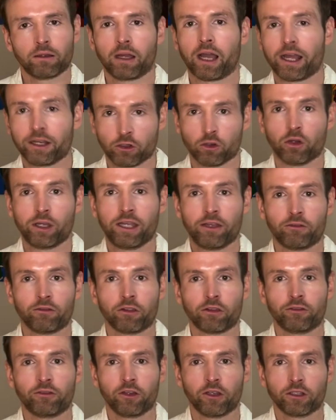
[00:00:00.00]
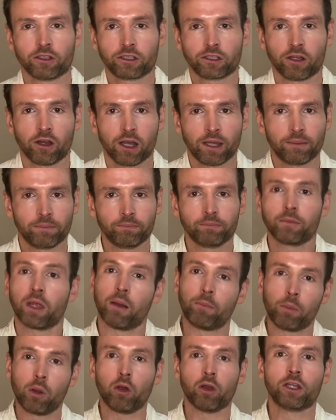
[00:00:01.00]
and you're here for the first time,
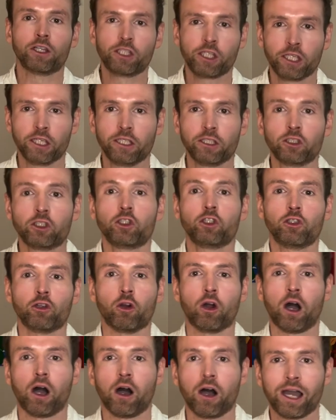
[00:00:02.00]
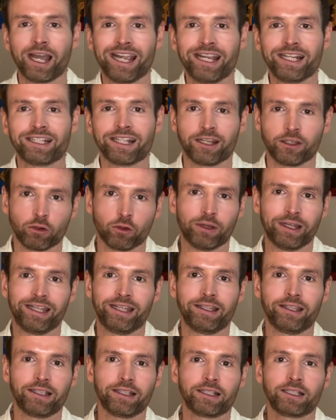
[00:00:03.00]
apologies to your eyes and your
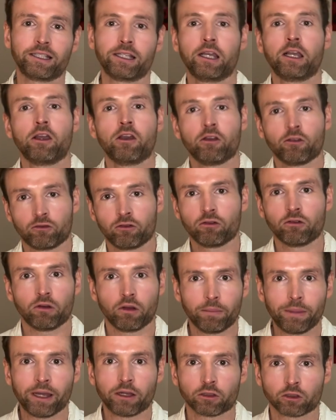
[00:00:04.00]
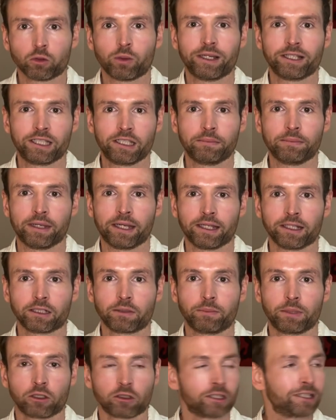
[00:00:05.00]
ears for about 20 minutes
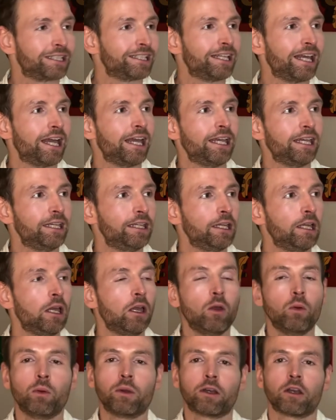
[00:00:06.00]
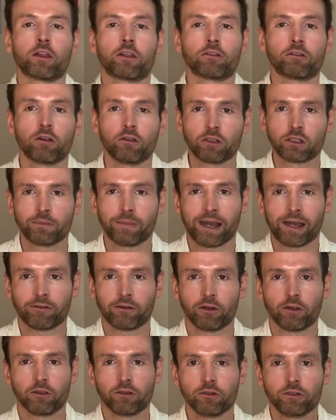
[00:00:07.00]
because today we're going to throw some
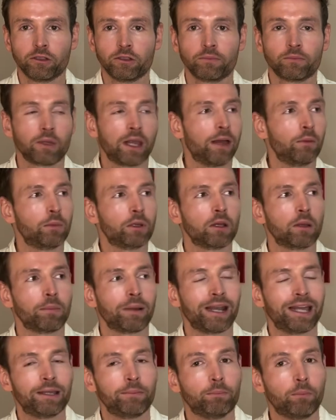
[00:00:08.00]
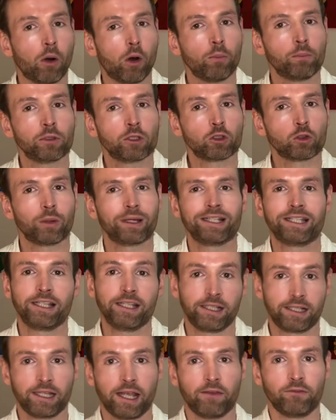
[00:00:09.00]
arrows and we're going to play Bob's
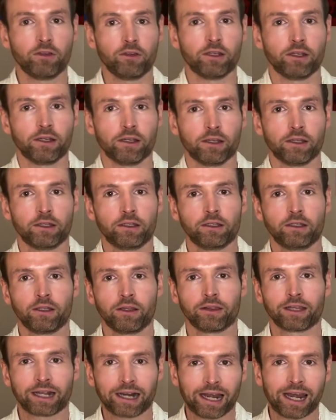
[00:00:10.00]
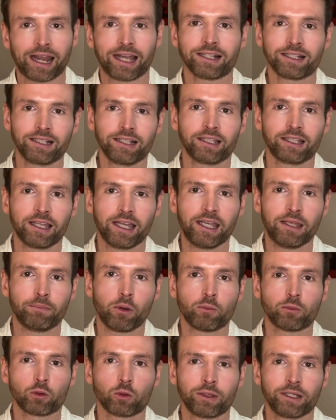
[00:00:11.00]
27. The classic game,
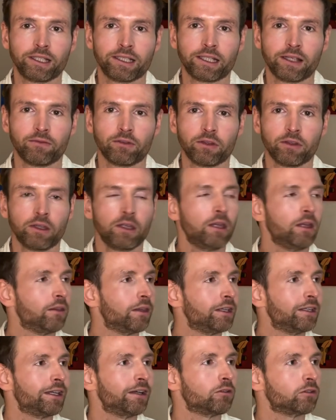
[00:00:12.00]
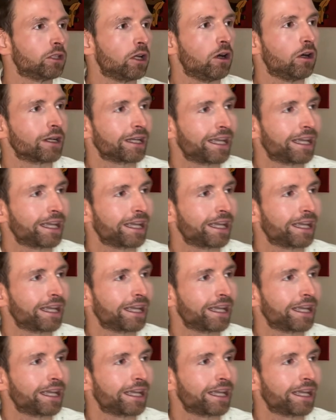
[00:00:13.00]
Bob's 27, that you get on Dart